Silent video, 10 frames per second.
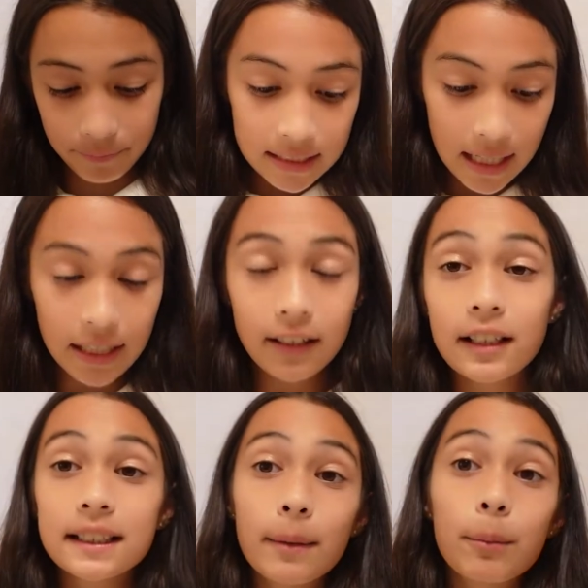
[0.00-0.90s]
Nine are
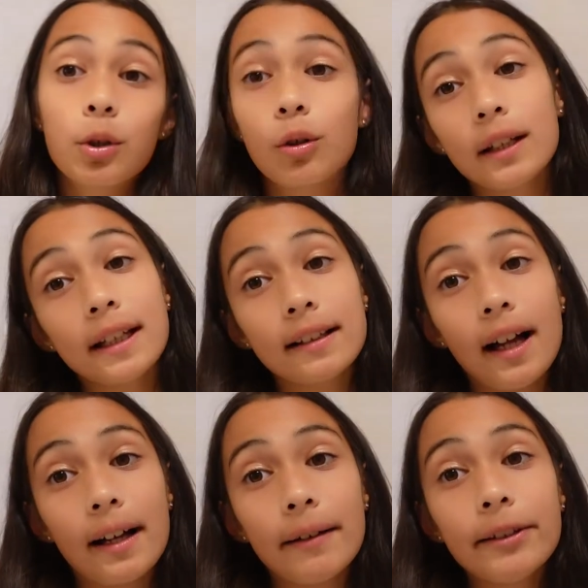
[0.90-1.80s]
some goalie
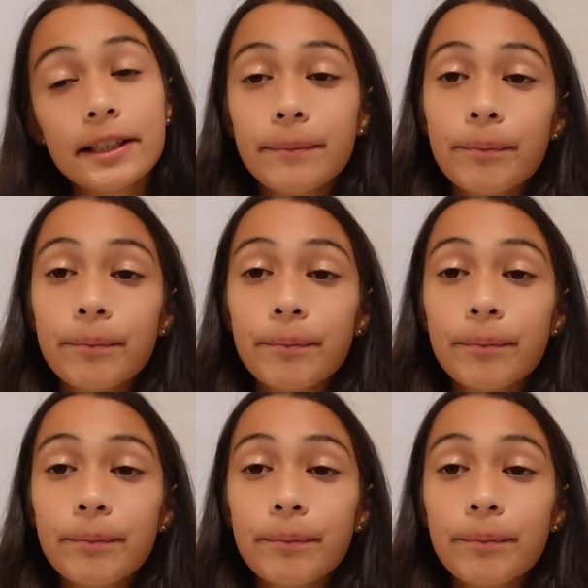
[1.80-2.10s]
gloves.